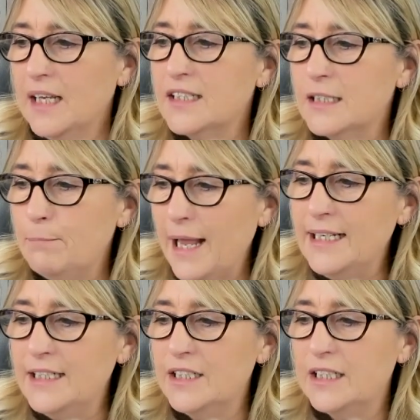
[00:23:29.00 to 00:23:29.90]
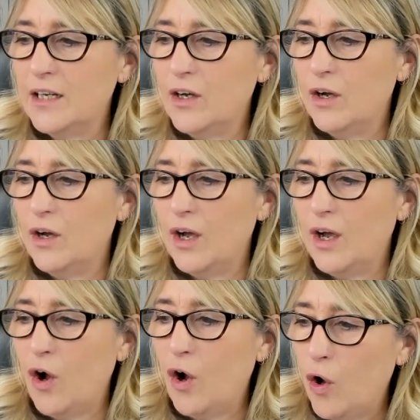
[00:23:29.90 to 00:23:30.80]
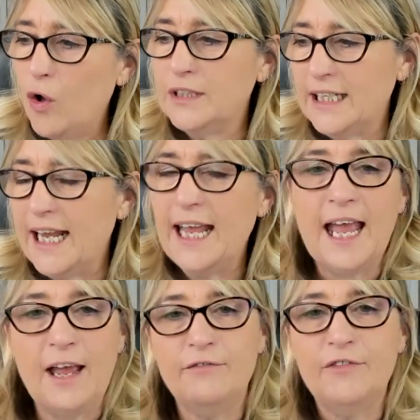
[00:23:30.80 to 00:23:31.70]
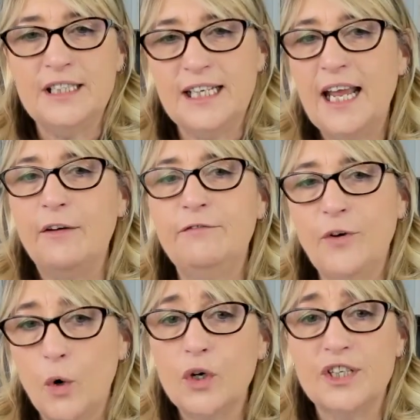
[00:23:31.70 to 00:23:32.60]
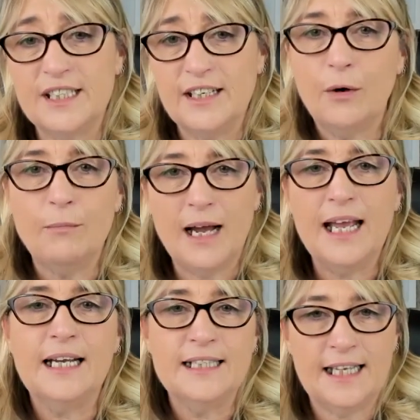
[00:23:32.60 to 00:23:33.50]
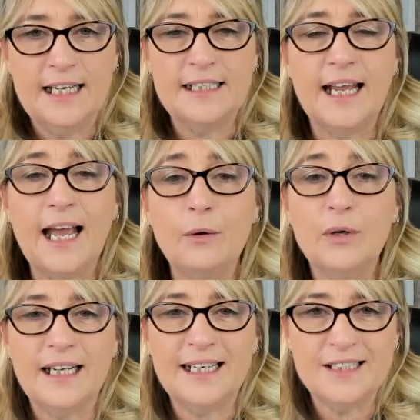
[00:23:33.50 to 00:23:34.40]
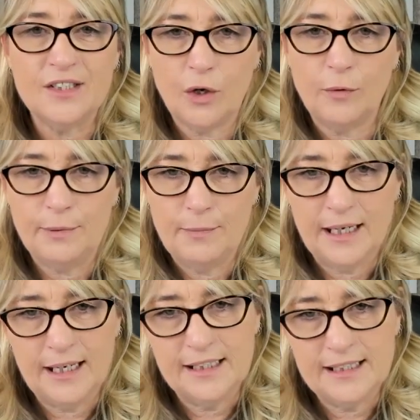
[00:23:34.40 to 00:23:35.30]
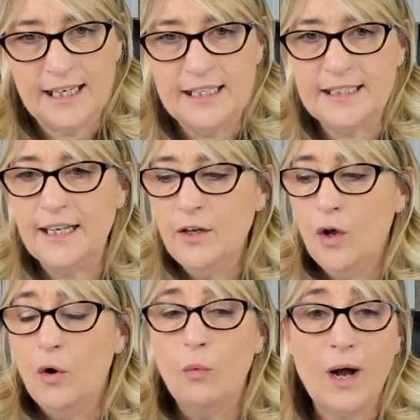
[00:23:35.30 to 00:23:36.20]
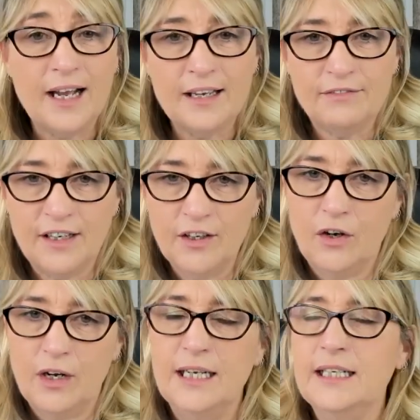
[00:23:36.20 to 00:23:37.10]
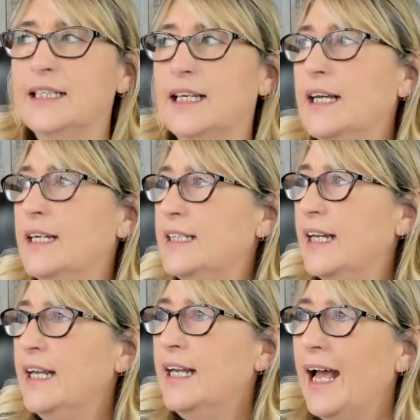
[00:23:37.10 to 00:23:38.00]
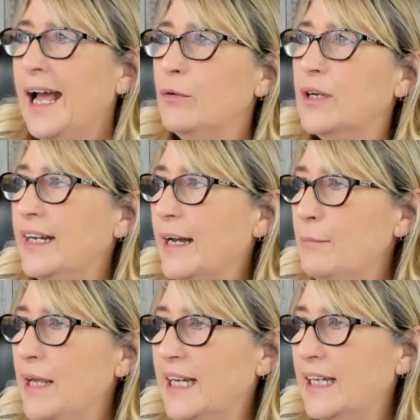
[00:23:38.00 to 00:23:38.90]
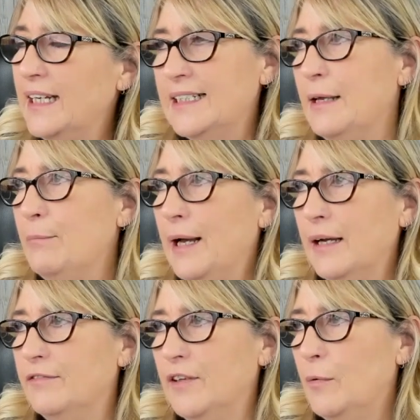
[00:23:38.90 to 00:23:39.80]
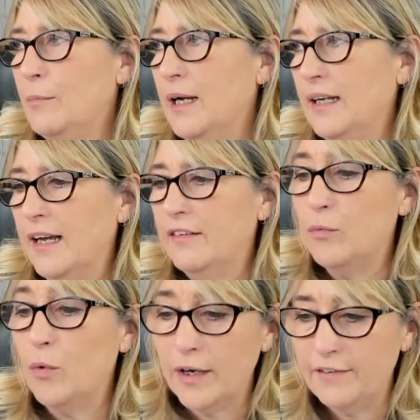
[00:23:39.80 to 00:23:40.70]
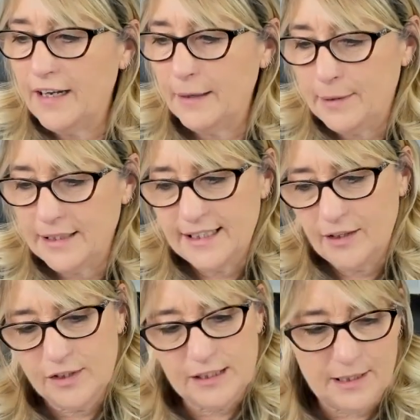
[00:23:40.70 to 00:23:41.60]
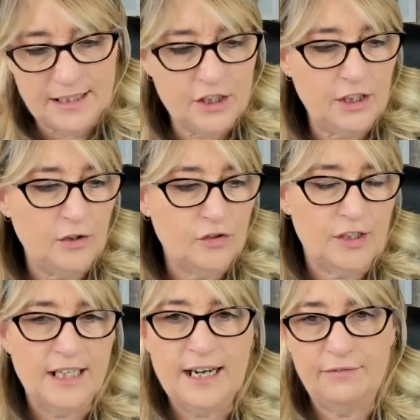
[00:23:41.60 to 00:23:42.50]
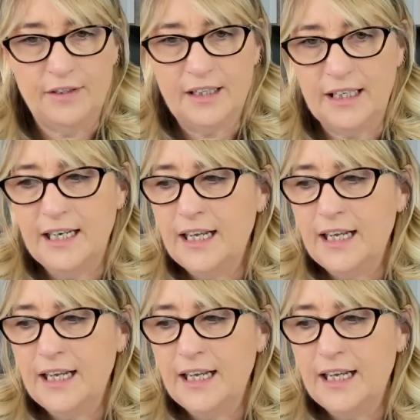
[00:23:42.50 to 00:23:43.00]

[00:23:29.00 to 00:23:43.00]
spend all day, every day, focusing on my anxiety, how can I stop my anxiety? Why have I got anxiety? How can I make it less impactful on my life? What if I pass it on to my children and everything?